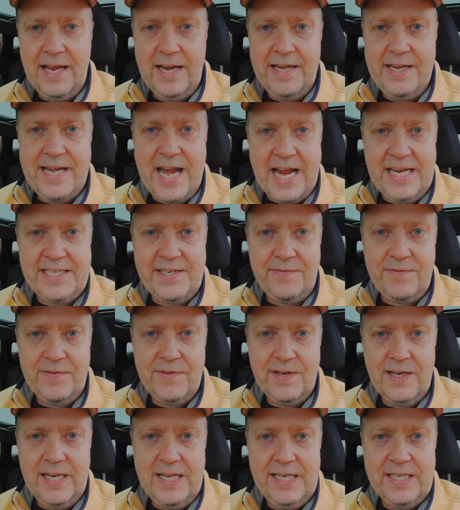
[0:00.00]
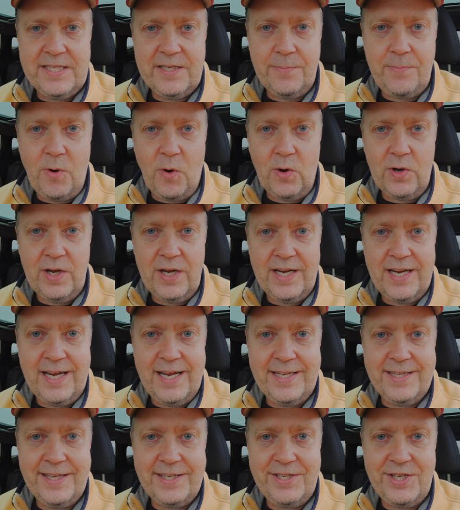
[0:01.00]
natively supported
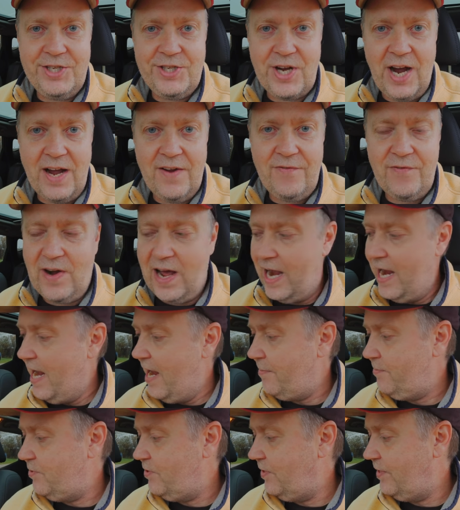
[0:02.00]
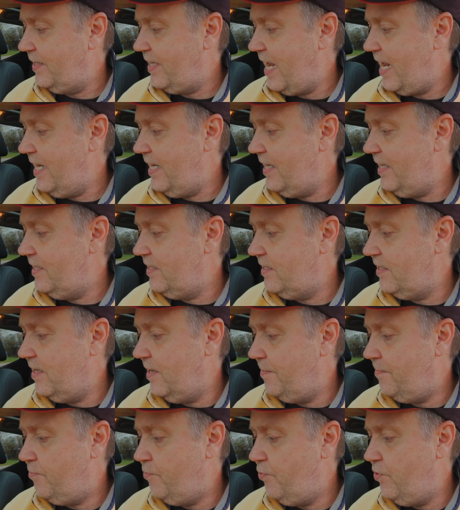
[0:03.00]
in the DJI Fly app, so that is
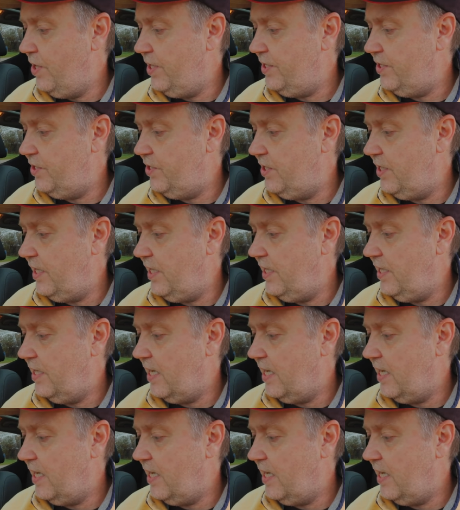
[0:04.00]
pretty